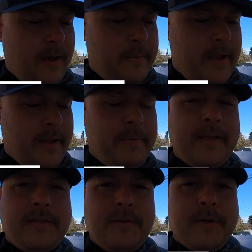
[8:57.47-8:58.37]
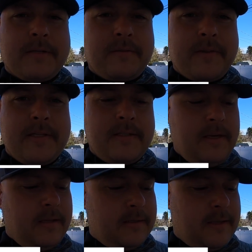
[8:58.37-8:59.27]
But yeah, I paid $2 for these
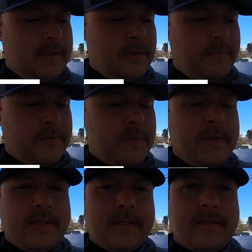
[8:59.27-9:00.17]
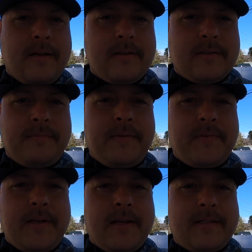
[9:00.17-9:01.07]
jeans. They sold for
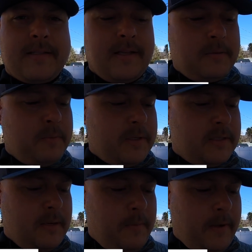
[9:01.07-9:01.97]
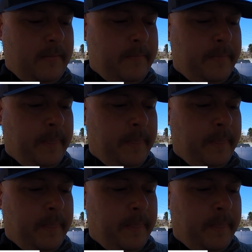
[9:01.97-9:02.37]
$26.59 plus shipping.